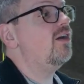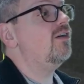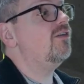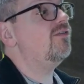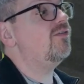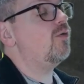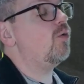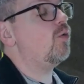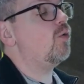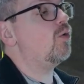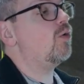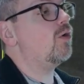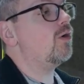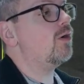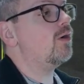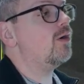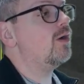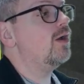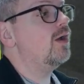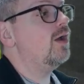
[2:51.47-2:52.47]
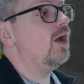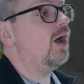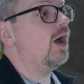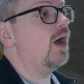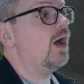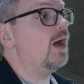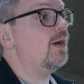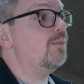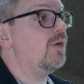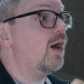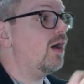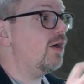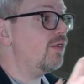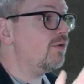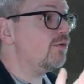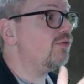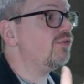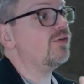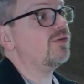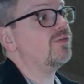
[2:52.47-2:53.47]
for
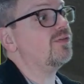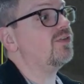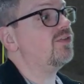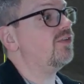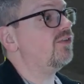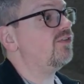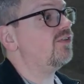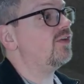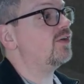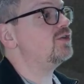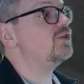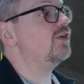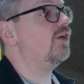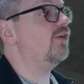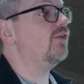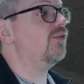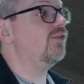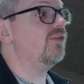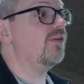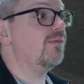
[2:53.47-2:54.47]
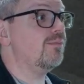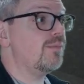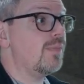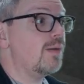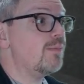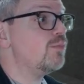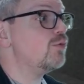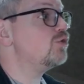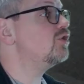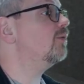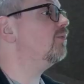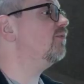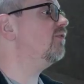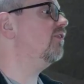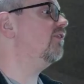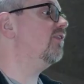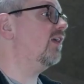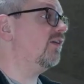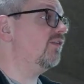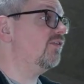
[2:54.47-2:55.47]
other services such as memberships
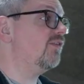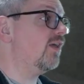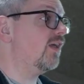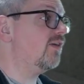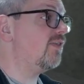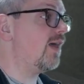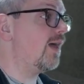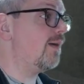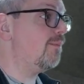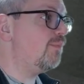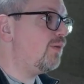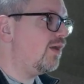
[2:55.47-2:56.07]
and things like that.